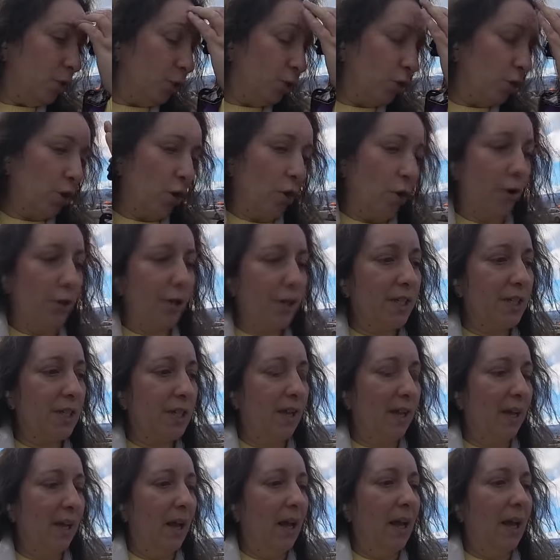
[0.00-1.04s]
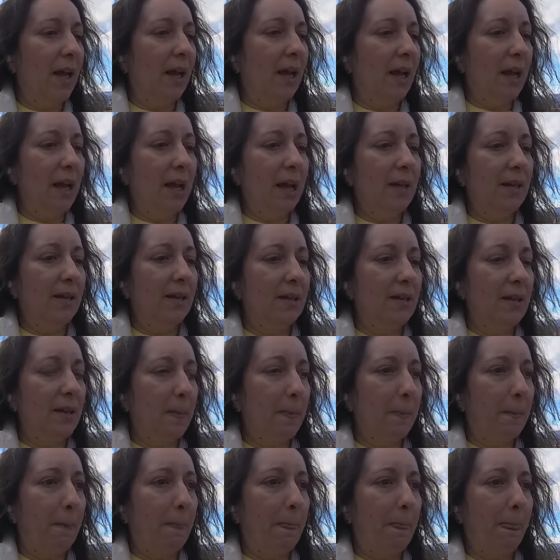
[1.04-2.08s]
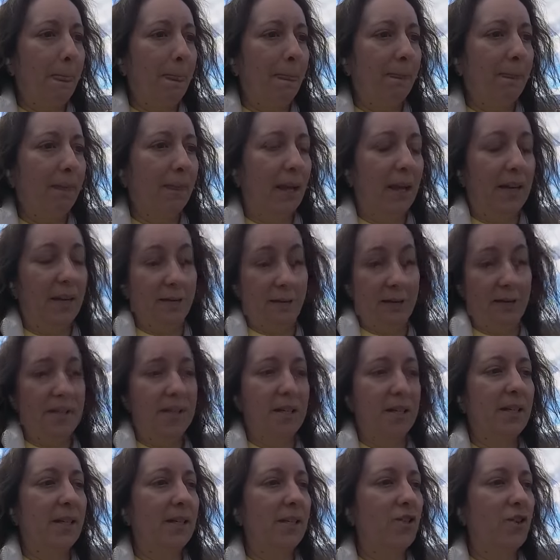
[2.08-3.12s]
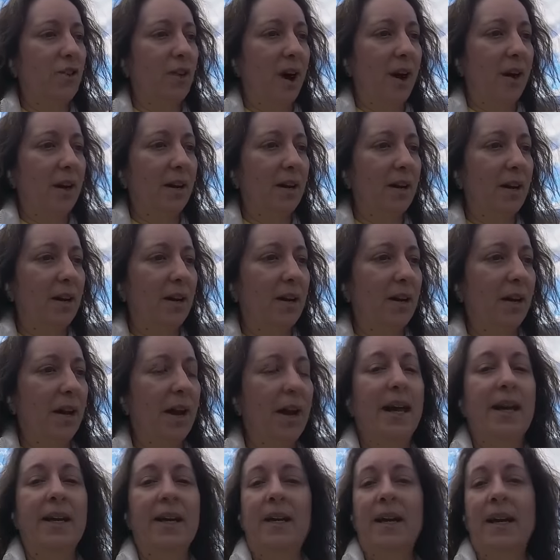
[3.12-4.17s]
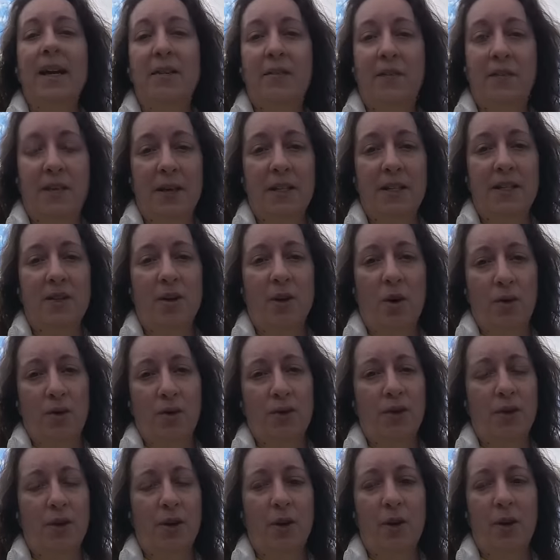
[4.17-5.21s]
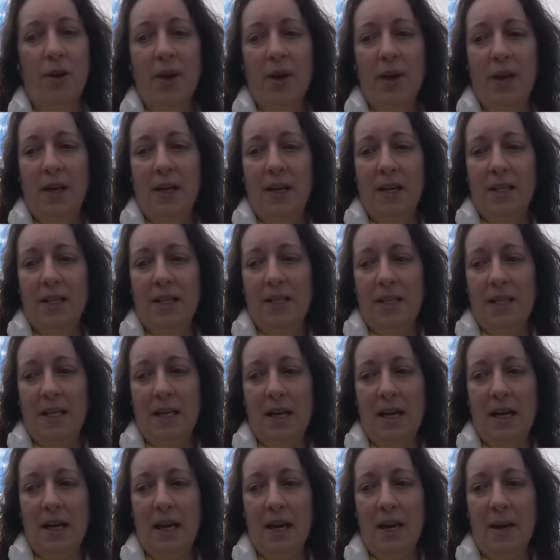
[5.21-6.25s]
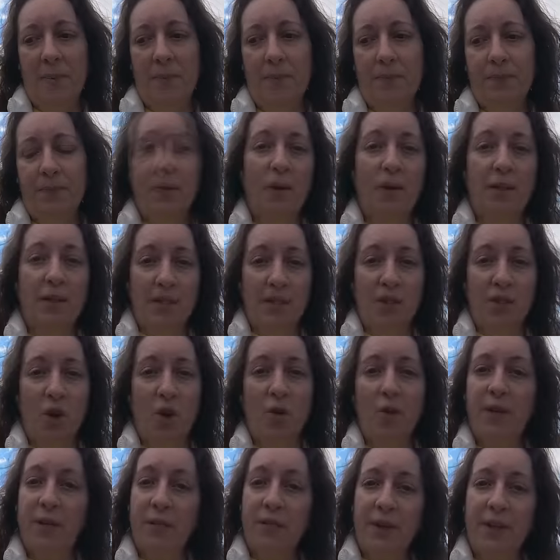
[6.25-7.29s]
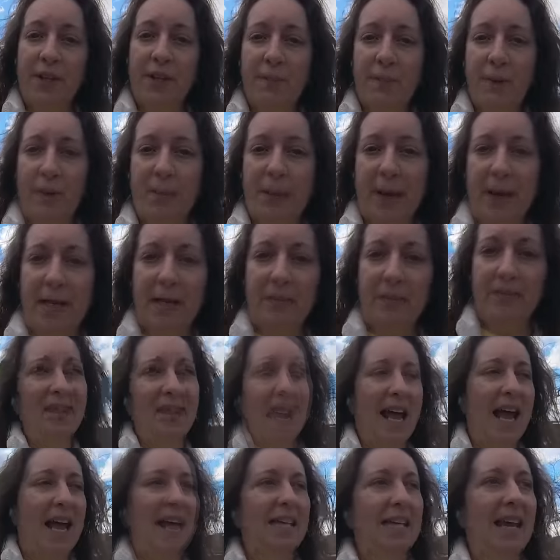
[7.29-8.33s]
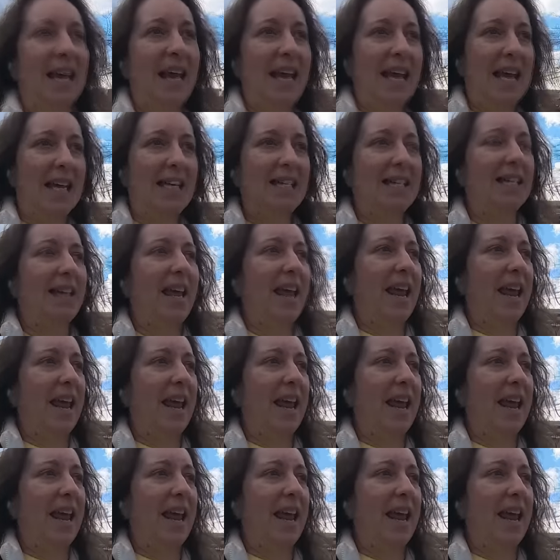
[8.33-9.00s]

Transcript: short, and it fits the trunk, and it fits also the stove with the propane. That is